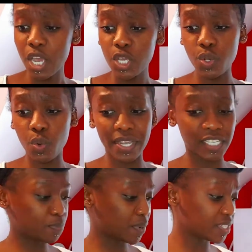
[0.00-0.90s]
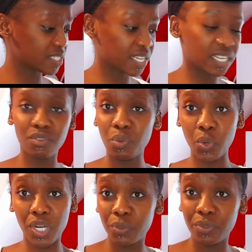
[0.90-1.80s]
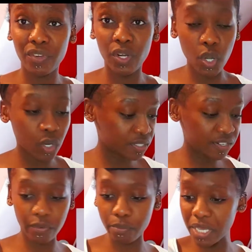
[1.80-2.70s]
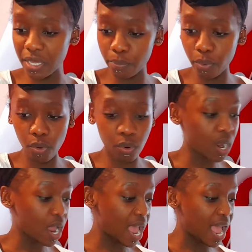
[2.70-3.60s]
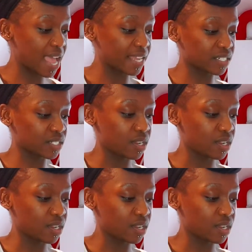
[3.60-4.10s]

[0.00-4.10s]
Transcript: you're experiencing working with a lot of different people, and